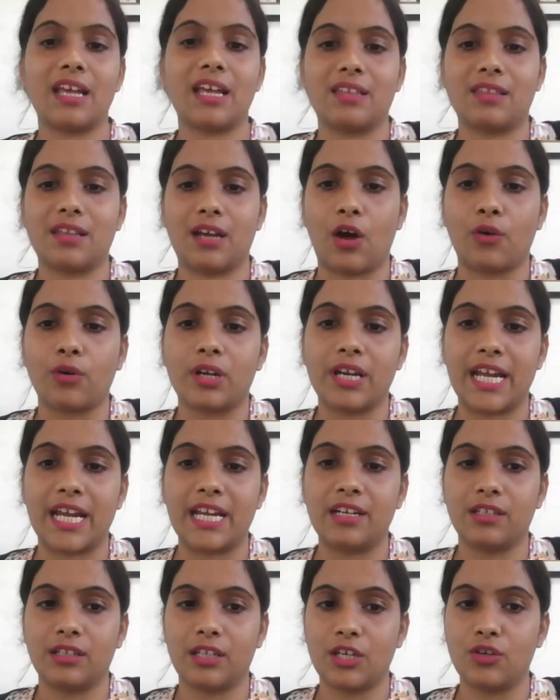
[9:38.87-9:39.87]
as
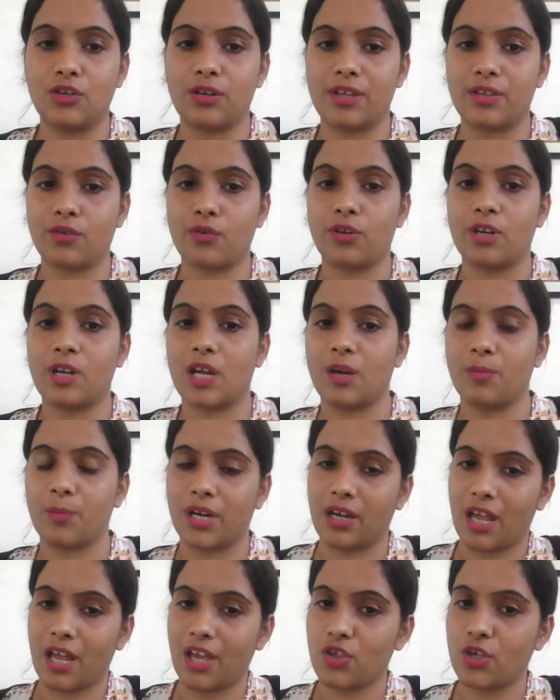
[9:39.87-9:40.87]
outlined in the UNESCO
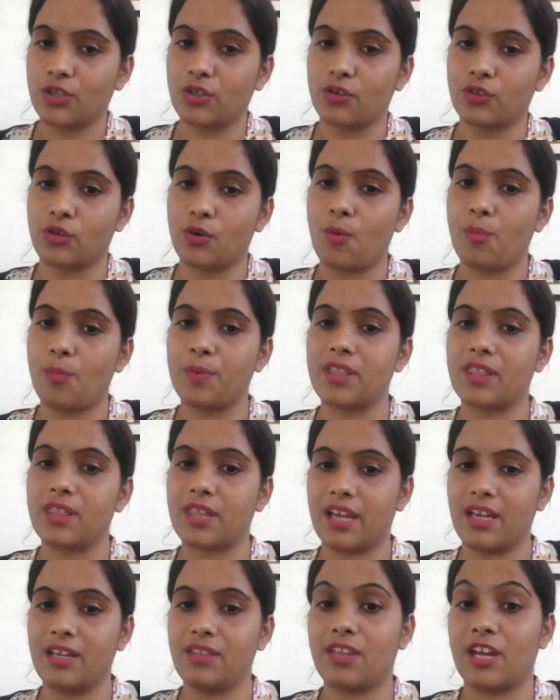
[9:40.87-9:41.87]
recommendation on open
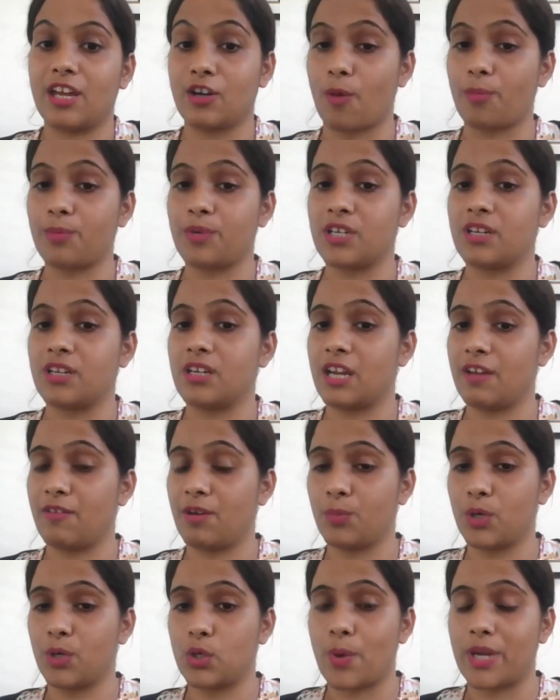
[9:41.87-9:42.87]
science adopted in
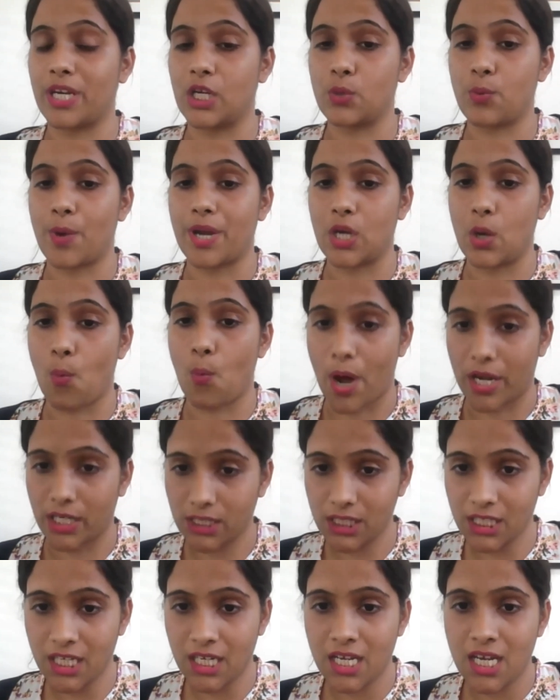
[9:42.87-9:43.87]
November 2021.